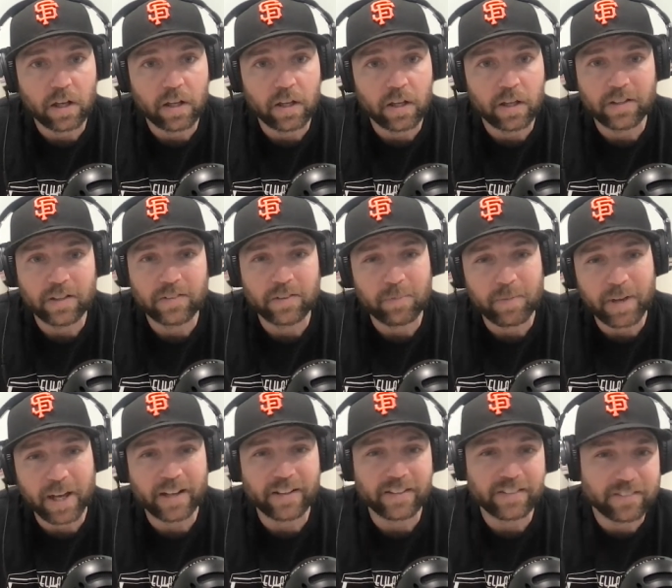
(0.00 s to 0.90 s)
it's
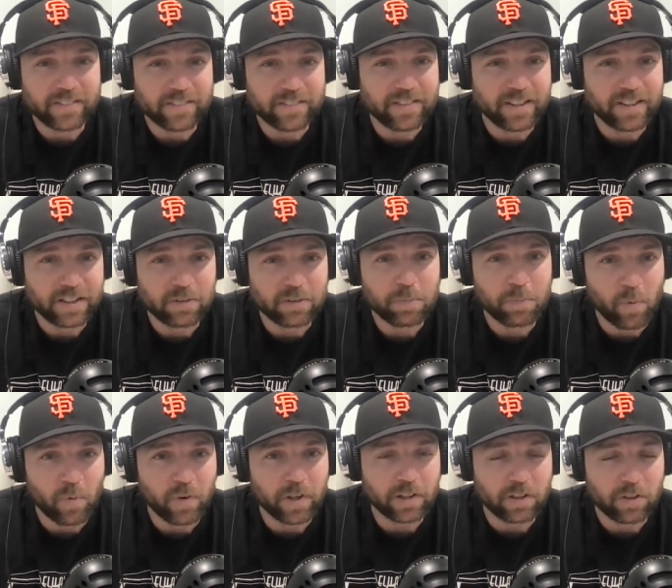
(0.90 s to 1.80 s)
about a
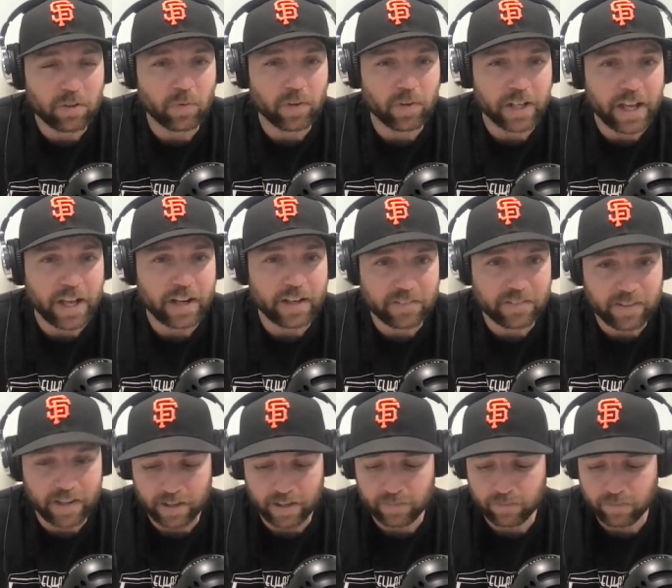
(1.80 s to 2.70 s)
6.3 out of
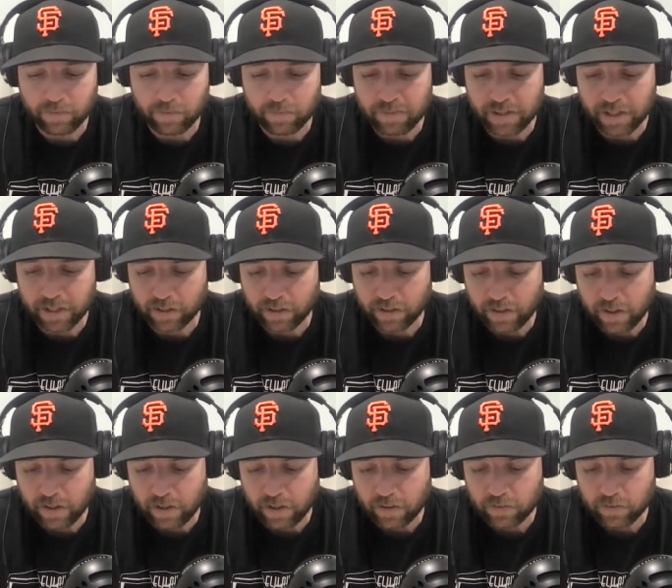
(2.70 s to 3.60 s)
10 for me.
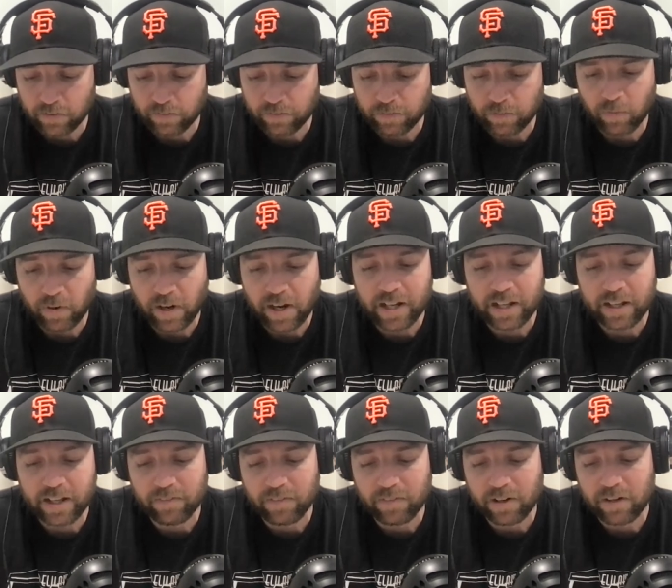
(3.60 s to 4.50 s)
So if you're
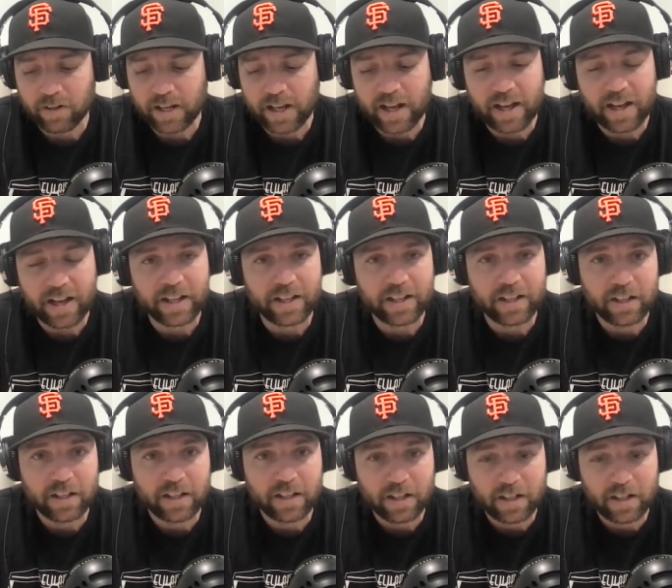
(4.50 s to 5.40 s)
rating it very high,
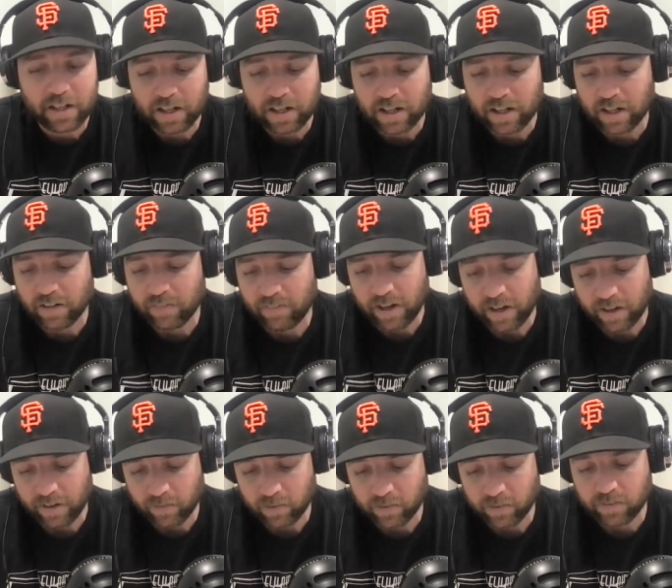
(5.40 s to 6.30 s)
um,
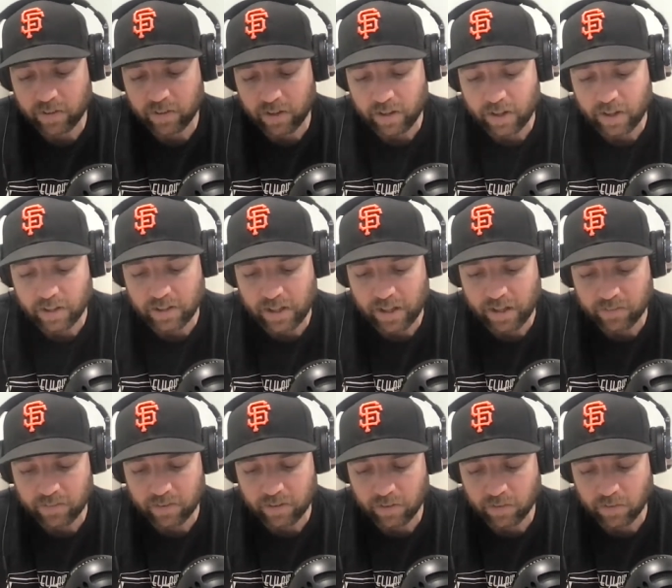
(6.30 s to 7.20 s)
I would say then
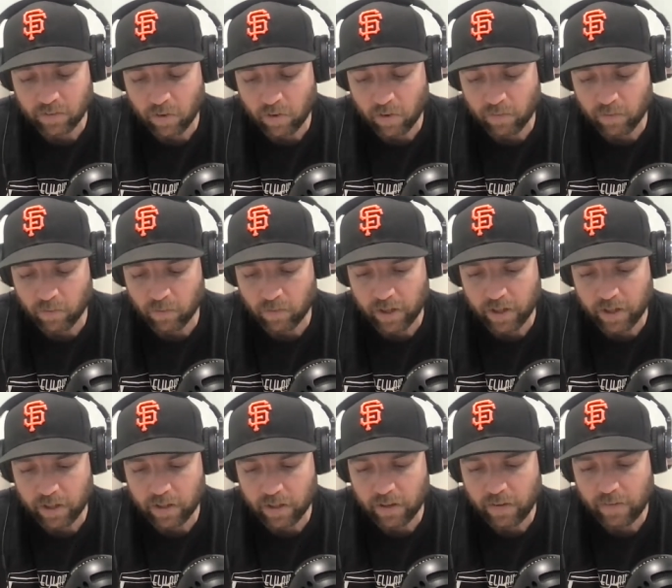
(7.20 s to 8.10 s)
yes, it is
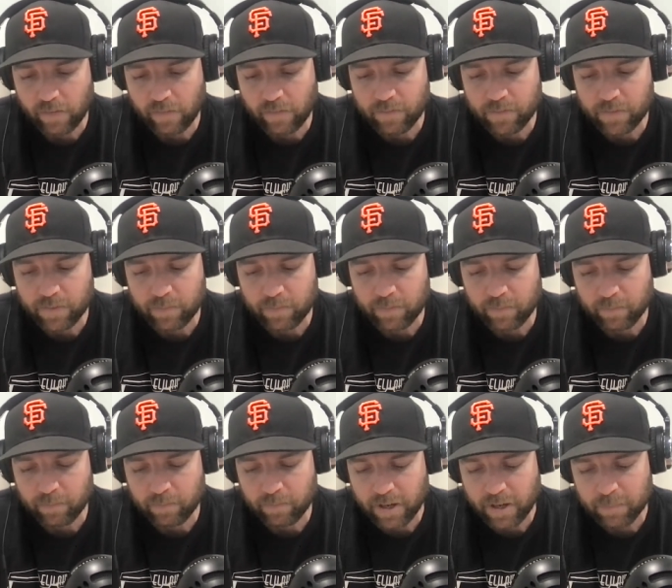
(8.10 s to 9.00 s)
overrated
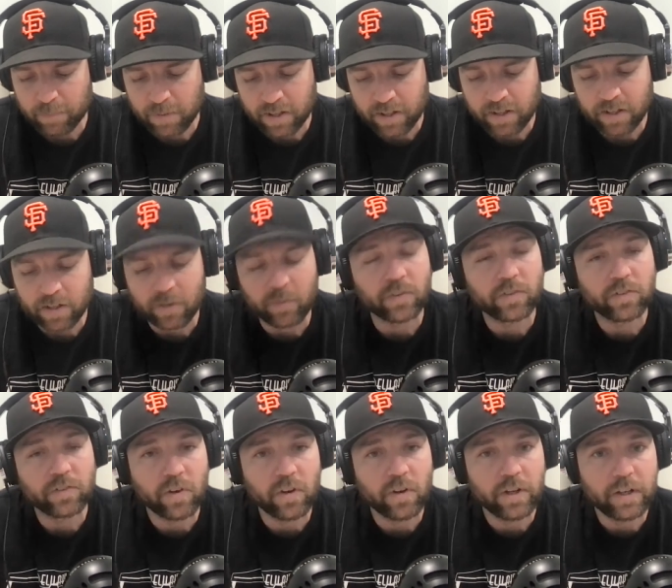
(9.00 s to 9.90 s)
my opinion, it was
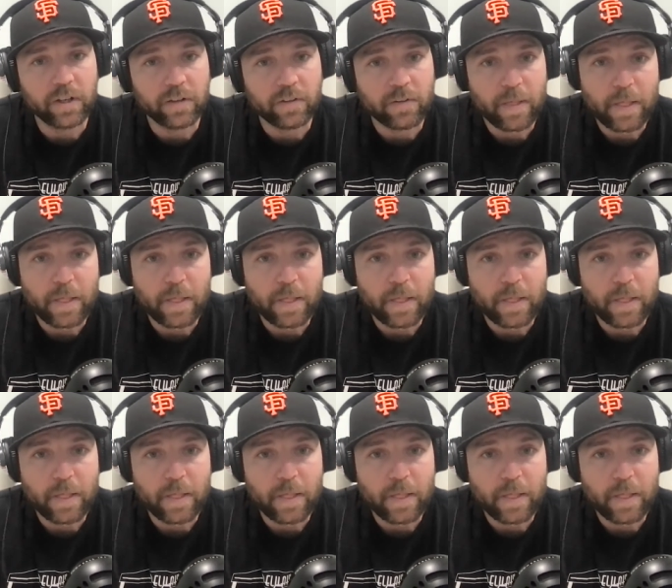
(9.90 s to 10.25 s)
good.